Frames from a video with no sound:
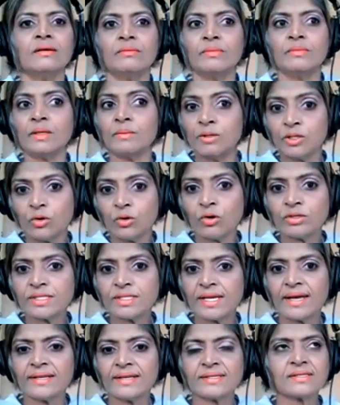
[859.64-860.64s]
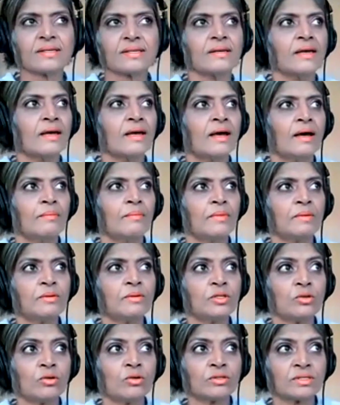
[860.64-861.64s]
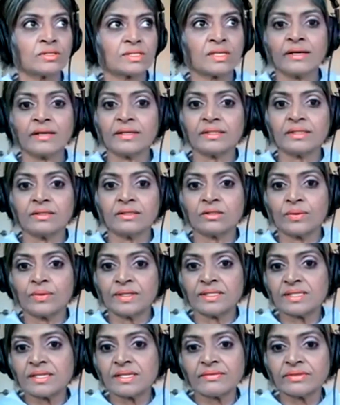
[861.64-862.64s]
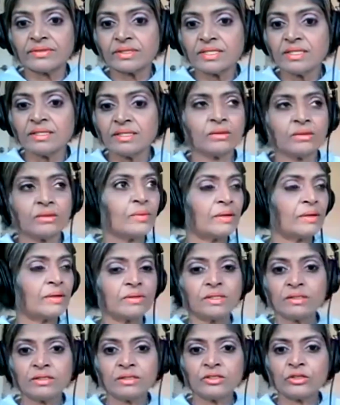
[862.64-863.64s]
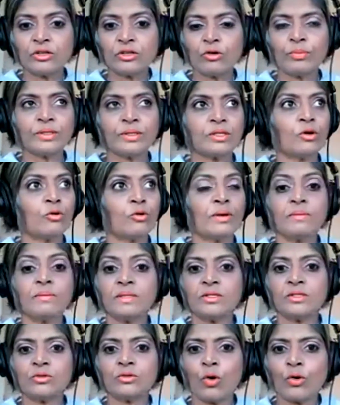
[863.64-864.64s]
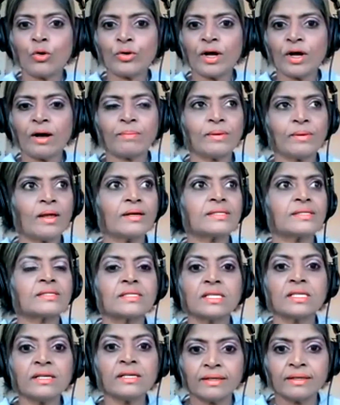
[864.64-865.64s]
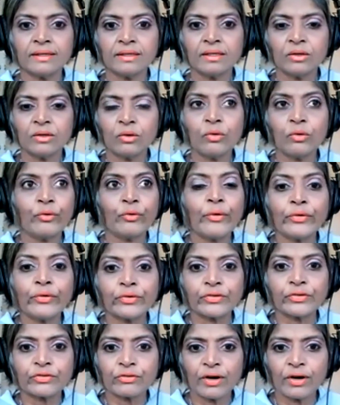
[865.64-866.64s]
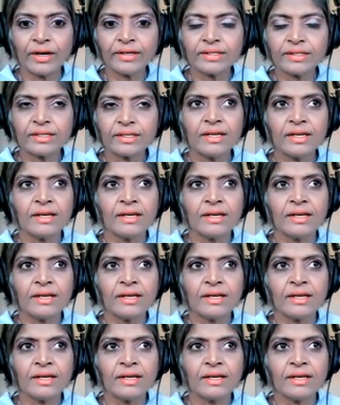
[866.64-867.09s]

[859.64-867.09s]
Maybe yours has. Maybe yours started in 2017, or maybe, or maybe you woke up last year. Who knows, right?